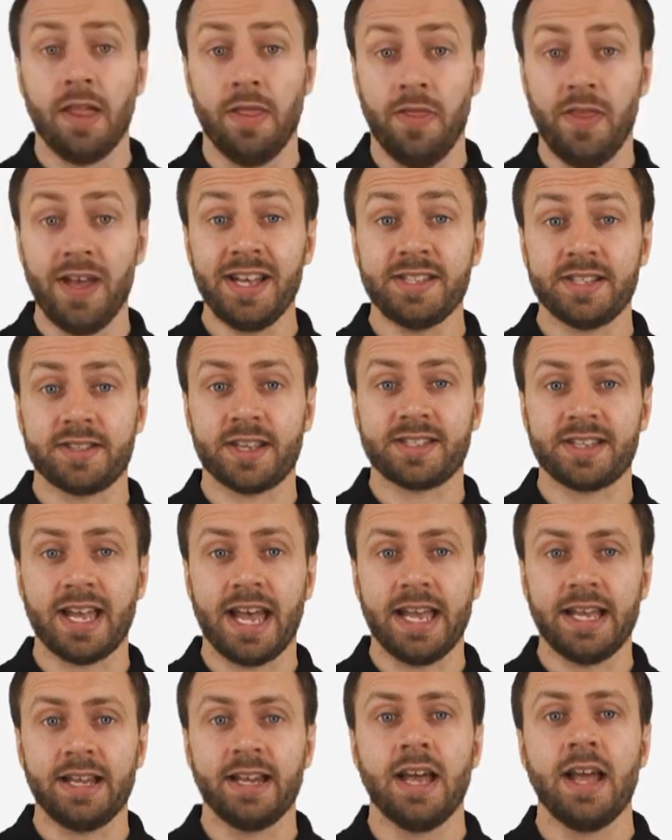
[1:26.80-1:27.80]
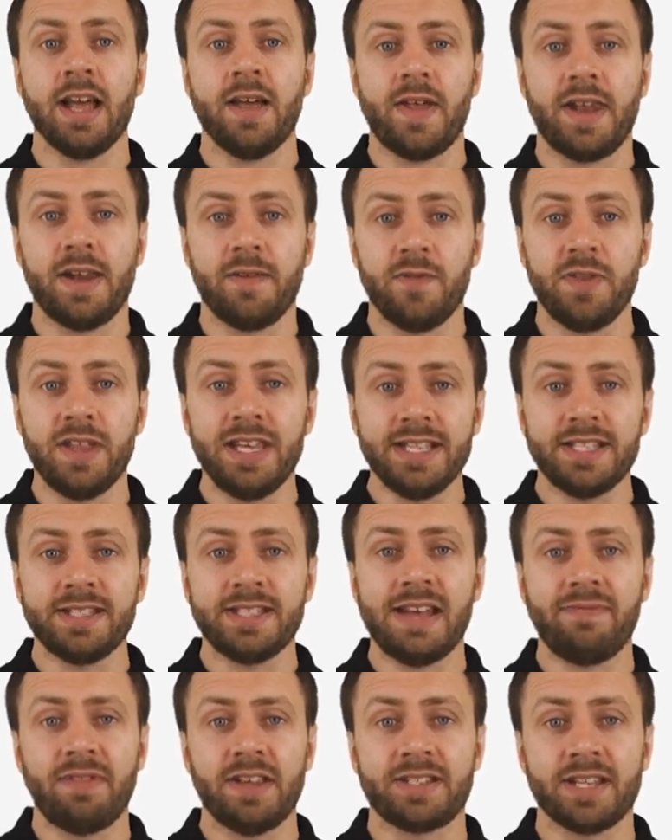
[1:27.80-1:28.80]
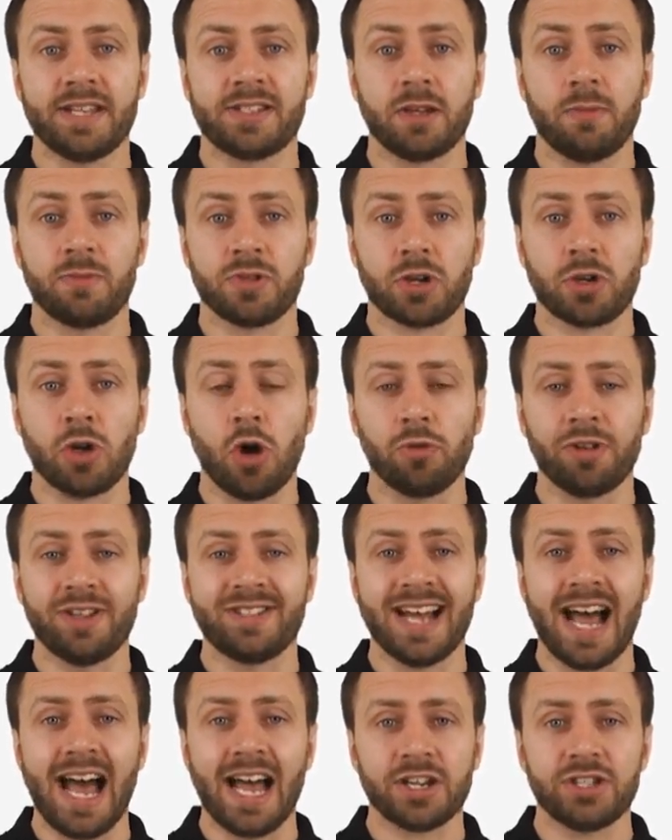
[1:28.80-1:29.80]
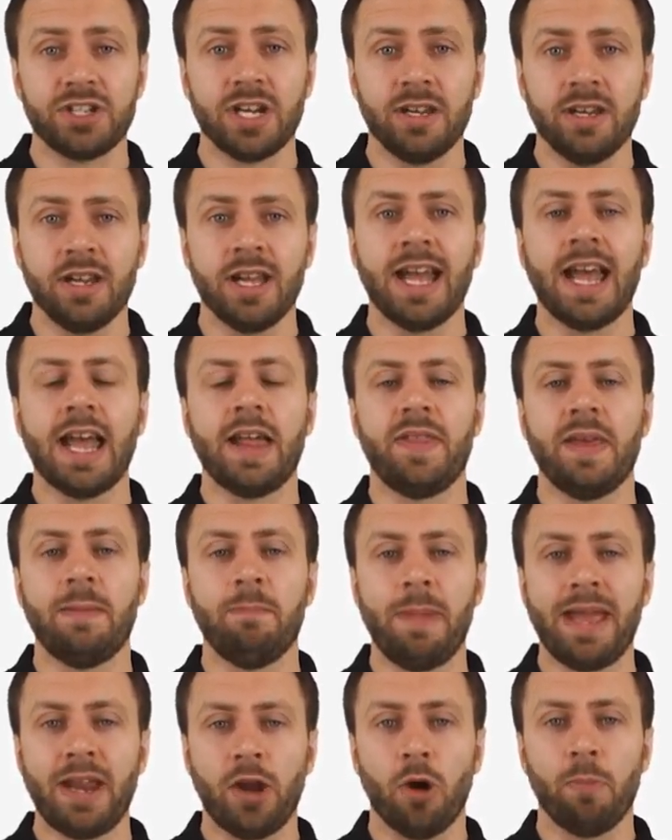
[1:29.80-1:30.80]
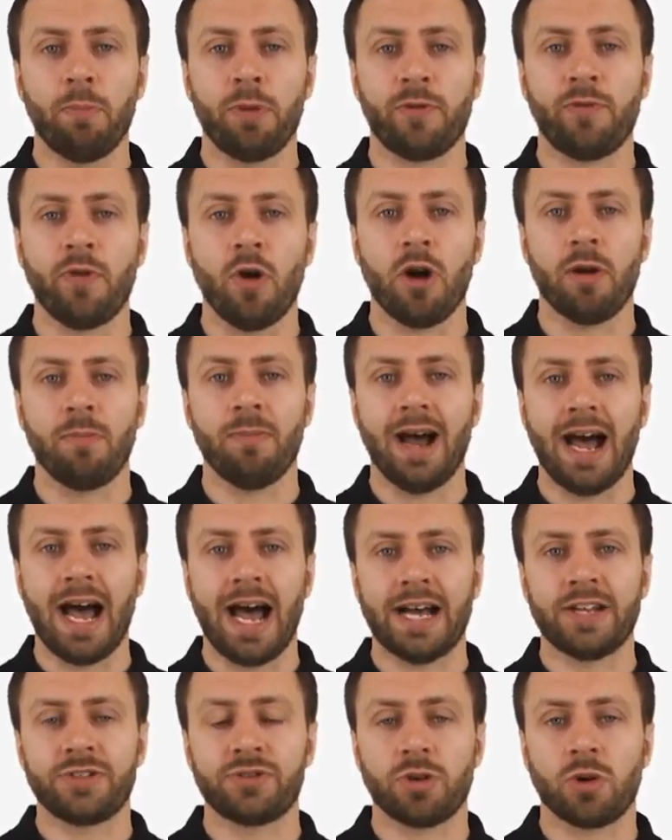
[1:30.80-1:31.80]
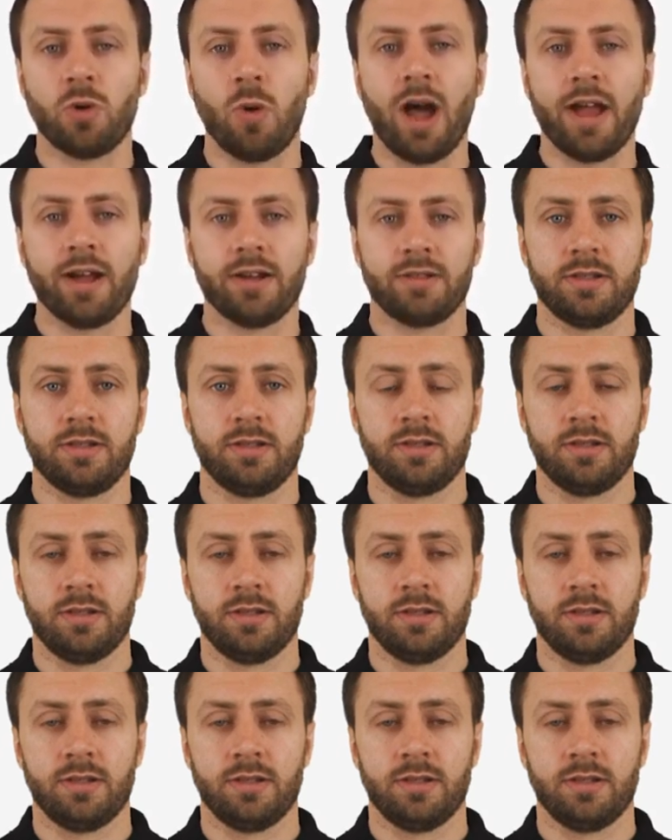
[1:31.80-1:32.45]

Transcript: This is a sign that if these safety systems are called into action, they may not perform as required.